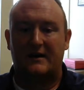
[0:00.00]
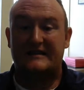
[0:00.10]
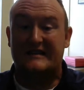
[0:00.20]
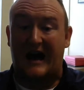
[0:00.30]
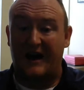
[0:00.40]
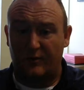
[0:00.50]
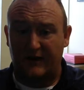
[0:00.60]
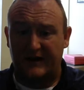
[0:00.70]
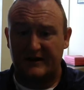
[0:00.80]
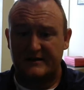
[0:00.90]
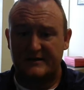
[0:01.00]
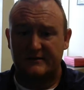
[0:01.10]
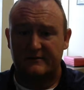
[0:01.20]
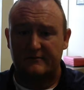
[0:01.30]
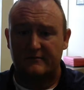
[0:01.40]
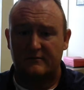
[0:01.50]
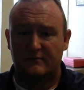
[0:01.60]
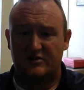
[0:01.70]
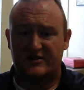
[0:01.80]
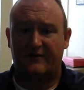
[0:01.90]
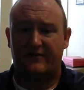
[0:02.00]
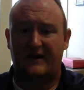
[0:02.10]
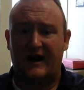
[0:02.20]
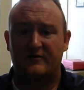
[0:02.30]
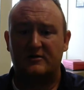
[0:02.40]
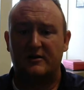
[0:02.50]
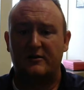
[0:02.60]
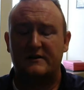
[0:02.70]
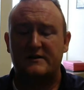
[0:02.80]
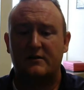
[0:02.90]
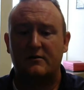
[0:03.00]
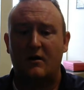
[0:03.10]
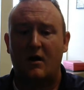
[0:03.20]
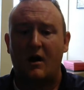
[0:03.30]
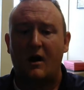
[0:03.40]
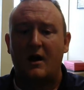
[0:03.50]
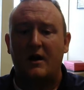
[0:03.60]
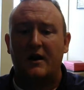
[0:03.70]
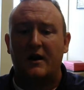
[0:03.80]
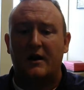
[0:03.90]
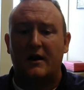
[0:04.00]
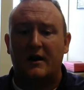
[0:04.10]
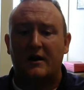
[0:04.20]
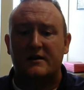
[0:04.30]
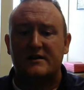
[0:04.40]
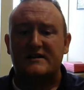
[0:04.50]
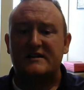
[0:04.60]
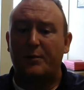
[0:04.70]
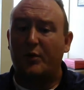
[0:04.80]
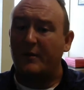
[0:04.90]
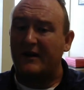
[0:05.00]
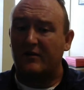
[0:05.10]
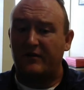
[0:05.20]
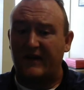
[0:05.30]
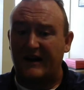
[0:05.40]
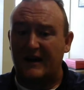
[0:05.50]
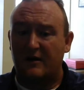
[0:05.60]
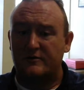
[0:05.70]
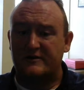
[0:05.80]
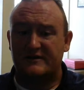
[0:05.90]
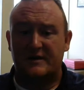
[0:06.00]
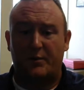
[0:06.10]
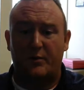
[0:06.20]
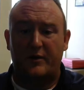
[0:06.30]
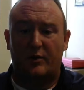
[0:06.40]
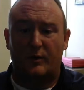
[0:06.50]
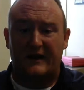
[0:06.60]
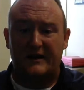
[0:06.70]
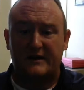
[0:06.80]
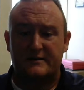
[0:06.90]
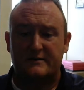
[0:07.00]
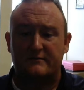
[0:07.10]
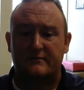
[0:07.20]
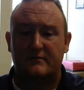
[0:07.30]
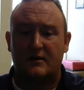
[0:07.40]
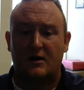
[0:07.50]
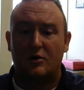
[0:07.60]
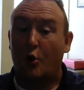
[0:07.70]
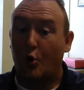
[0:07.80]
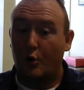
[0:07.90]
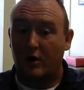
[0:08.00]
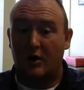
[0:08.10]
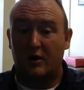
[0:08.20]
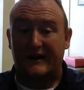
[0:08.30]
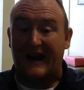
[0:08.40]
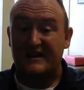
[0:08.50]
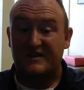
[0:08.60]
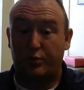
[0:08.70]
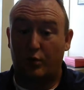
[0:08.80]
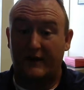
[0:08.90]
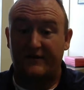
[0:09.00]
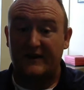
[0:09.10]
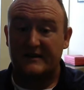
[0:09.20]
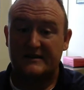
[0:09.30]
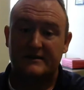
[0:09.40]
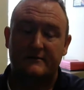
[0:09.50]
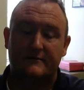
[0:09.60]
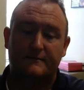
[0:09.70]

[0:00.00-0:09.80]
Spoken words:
assigned readings, which I've kind of alluded to, supplemental videos and supplemental readings, case briefings